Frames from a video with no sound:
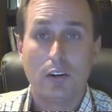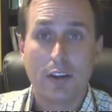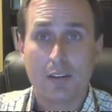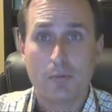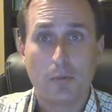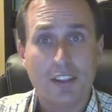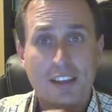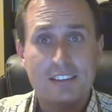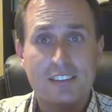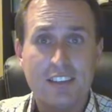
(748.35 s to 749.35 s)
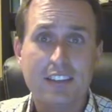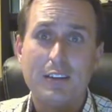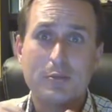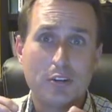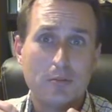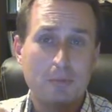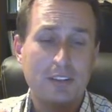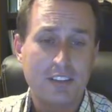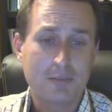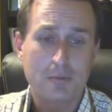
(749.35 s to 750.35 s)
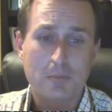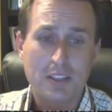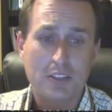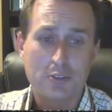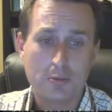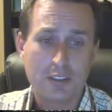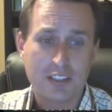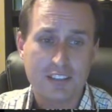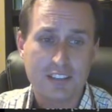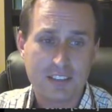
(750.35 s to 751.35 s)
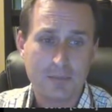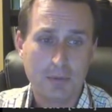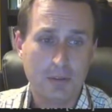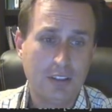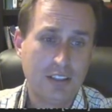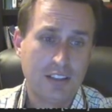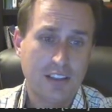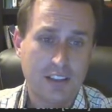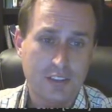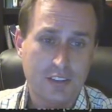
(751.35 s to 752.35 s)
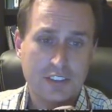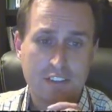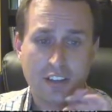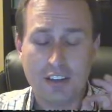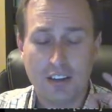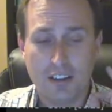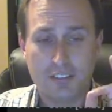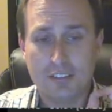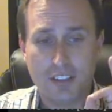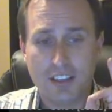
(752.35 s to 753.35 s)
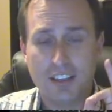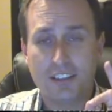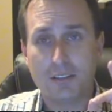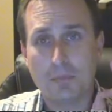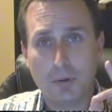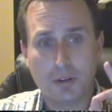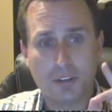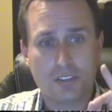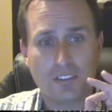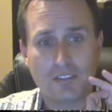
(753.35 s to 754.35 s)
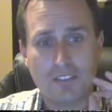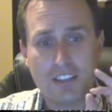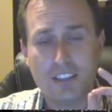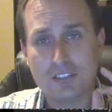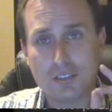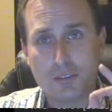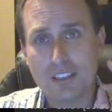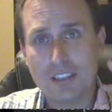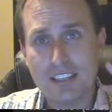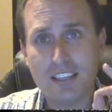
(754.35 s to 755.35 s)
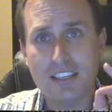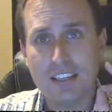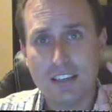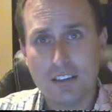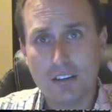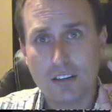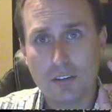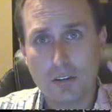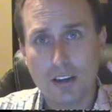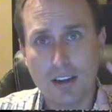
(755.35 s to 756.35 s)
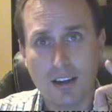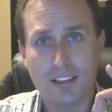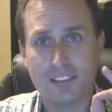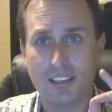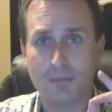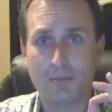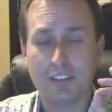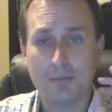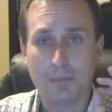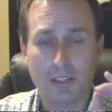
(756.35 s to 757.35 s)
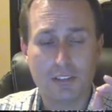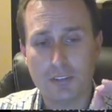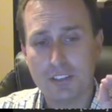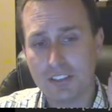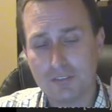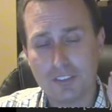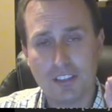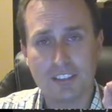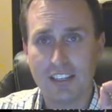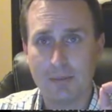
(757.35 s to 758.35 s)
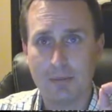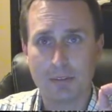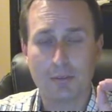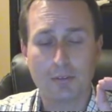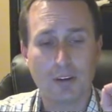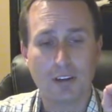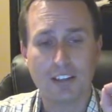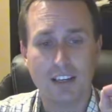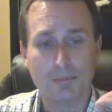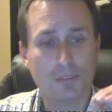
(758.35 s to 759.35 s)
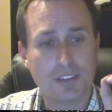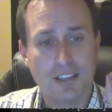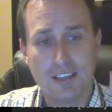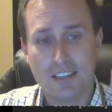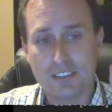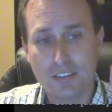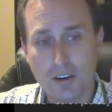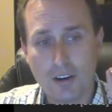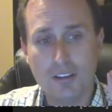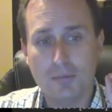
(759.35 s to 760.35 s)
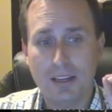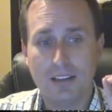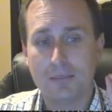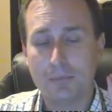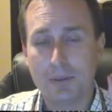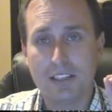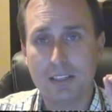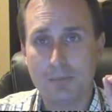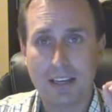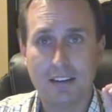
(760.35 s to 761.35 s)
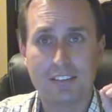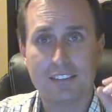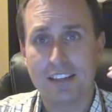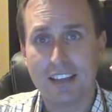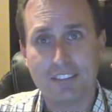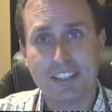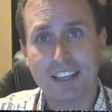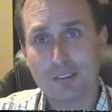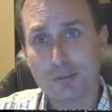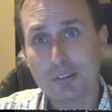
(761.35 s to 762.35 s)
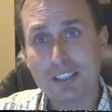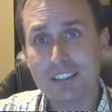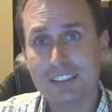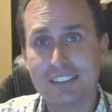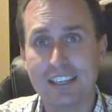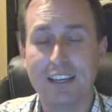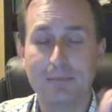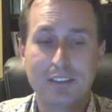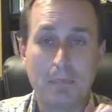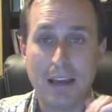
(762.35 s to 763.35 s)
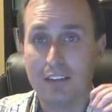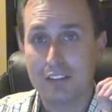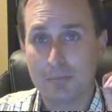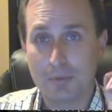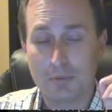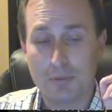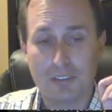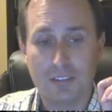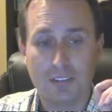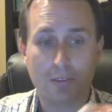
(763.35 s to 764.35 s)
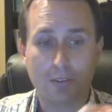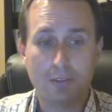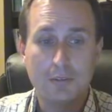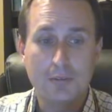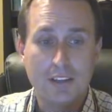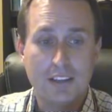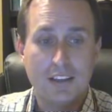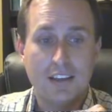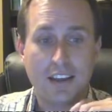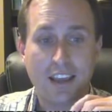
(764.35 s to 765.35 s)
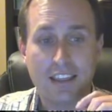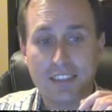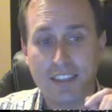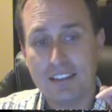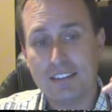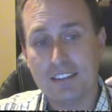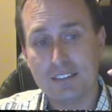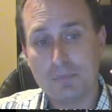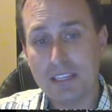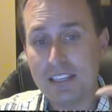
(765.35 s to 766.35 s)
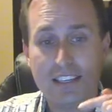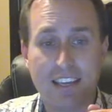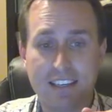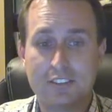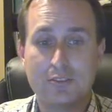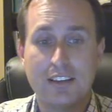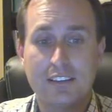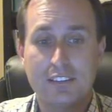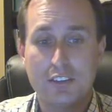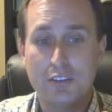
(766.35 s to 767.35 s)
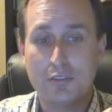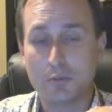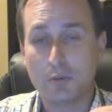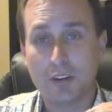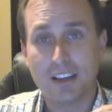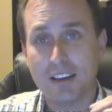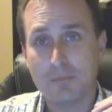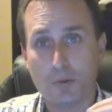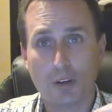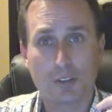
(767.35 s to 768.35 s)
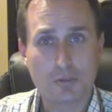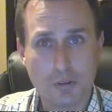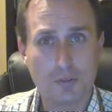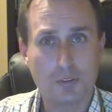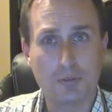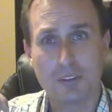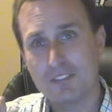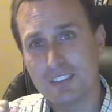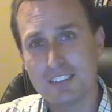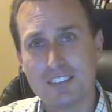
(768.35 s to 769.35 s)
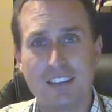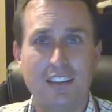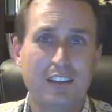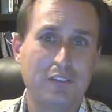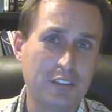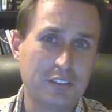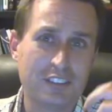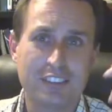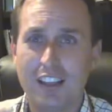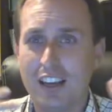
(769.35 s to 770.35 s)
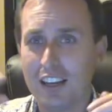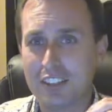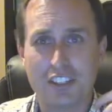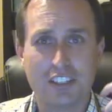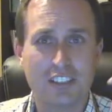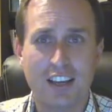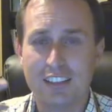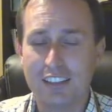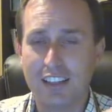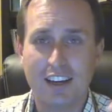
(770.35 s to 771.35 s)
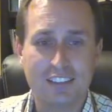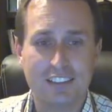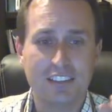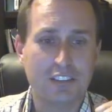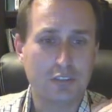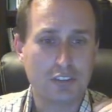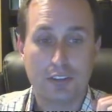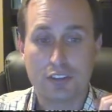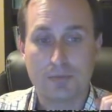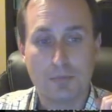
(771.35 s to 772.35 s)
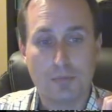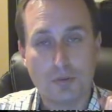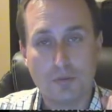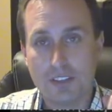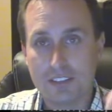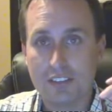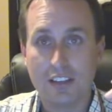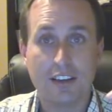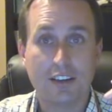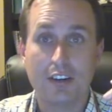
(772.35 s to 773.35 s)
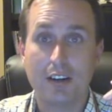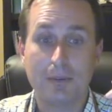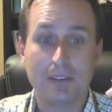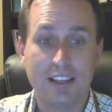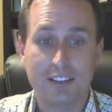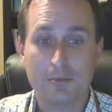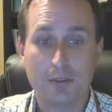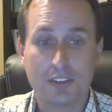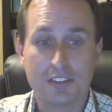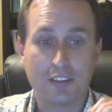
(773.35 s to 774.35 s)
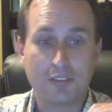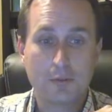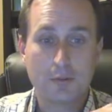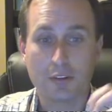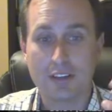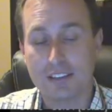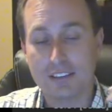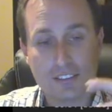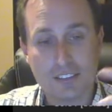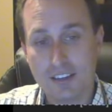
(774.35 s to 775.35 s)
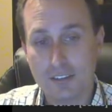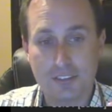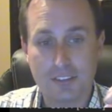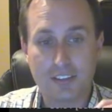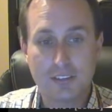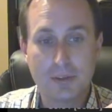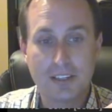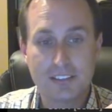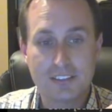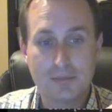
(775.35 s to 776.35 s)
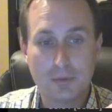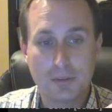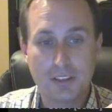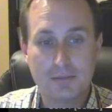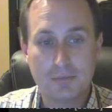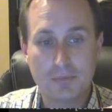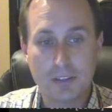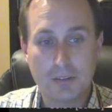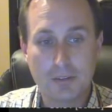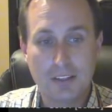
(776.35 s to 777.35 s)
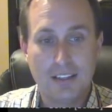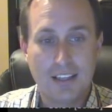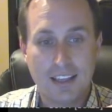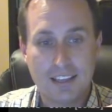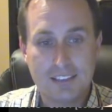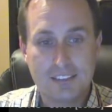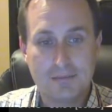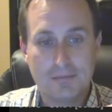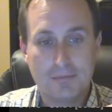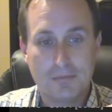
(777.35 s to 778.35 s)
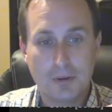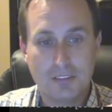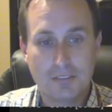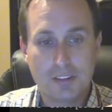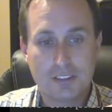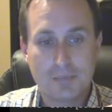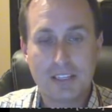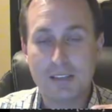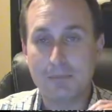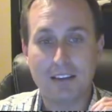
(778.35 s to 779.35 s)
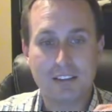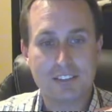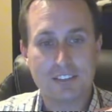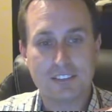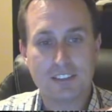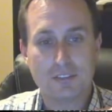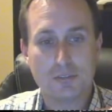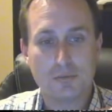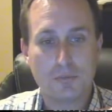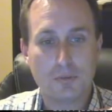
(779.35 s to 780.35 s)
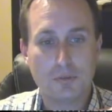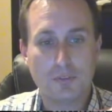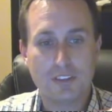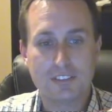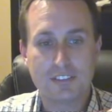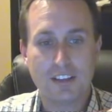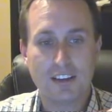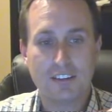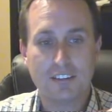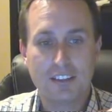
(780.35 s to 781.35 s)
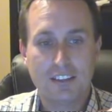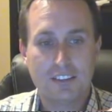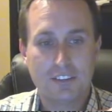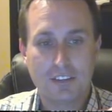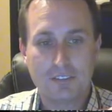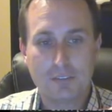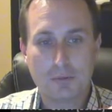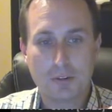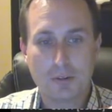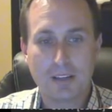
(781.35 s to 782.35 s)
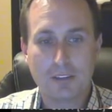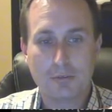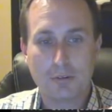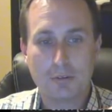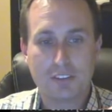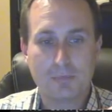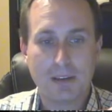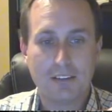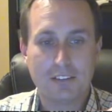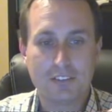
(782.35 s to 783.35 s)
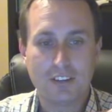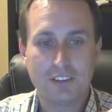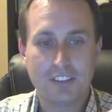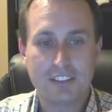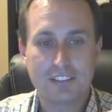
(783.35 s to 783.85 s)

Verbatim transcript: Okay, well that is it. I was hoping this would be short and simple and to just underline the importance of these two key concepts in PID tuning and flight dynamics with quadcopters it's all about the PD balance and having that critically damped balance between the two. And then this PD gain strength. You know, if you want to have more control, if you if it's feeling sloshy and not locked in, you, you just move this slider up and that's what it's there for. And the slider's there to make it simple that, you know, as whatever this PD balance is, as you move this slider, you don't have to worry about throwing this balance off.